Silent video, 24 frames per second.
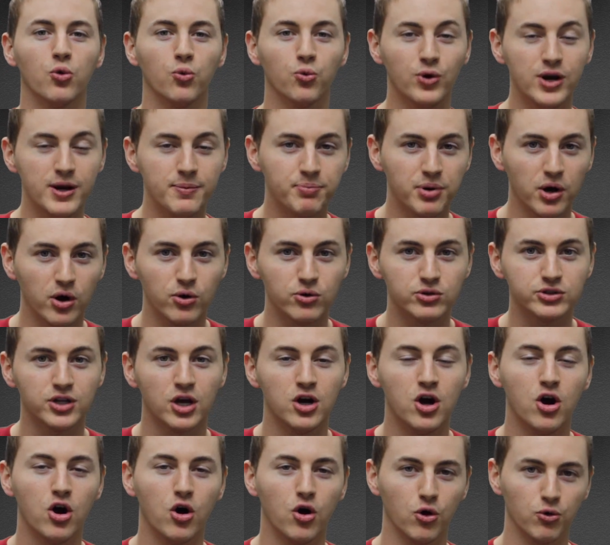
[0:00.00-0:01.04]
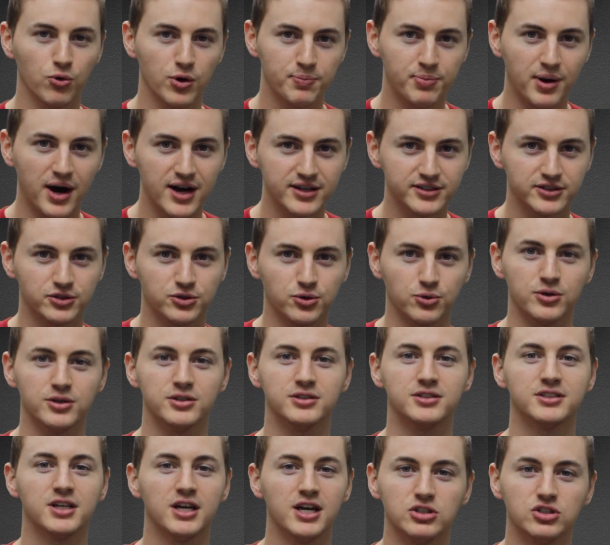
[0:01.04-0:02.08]
repos or
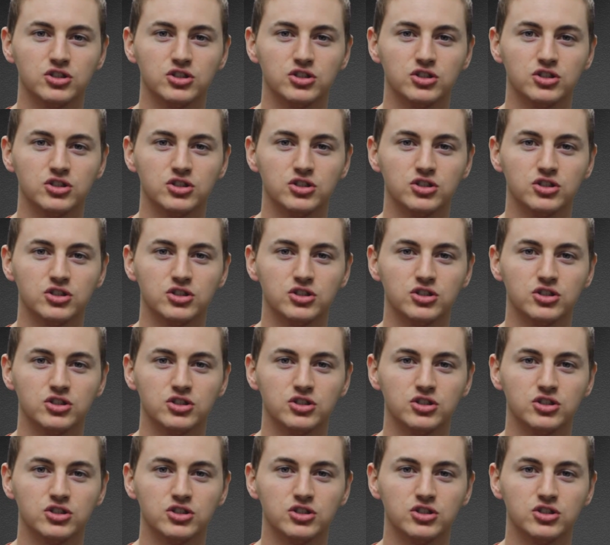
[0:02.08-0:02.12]
repositories.